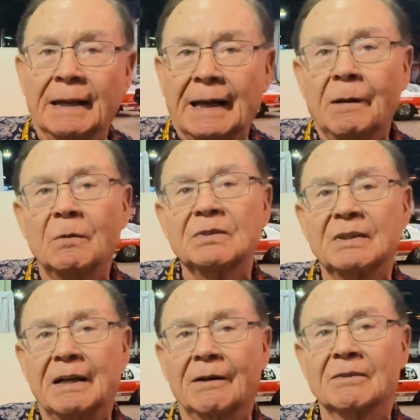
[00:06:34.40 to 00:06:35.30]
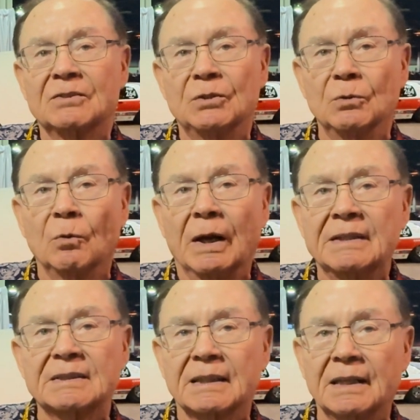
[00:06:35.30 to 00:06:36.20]
And I was there to
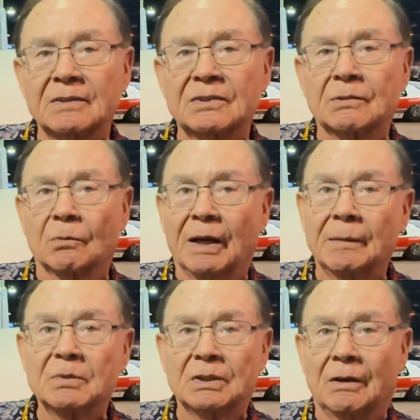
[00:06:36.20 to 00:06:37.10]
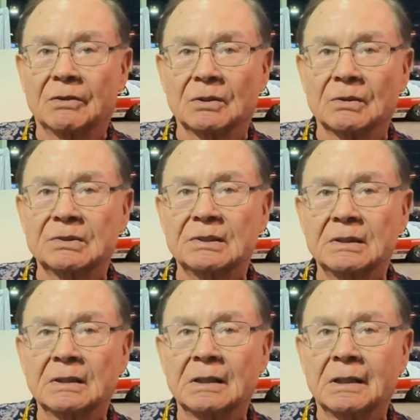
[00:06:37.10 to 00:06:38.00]
race against the Ram Chargers,
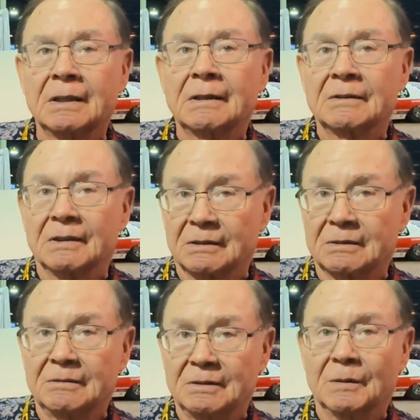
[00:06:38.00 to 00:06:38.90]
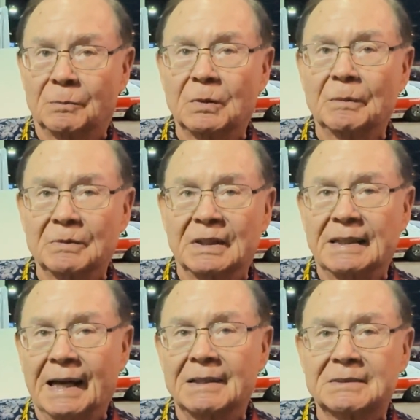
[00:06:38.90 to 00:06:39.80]
the
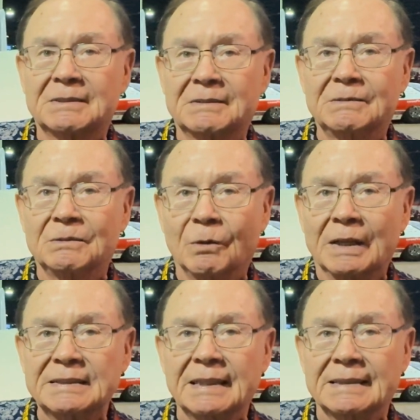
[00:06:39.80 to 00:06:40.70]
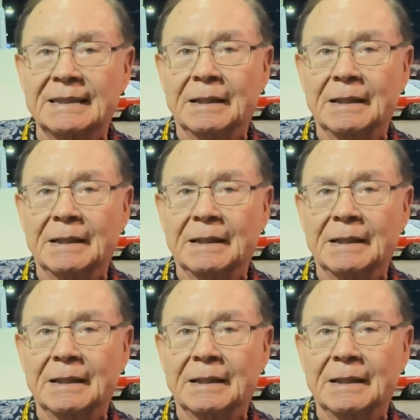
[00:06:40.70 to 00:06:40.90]
Dodge racing team.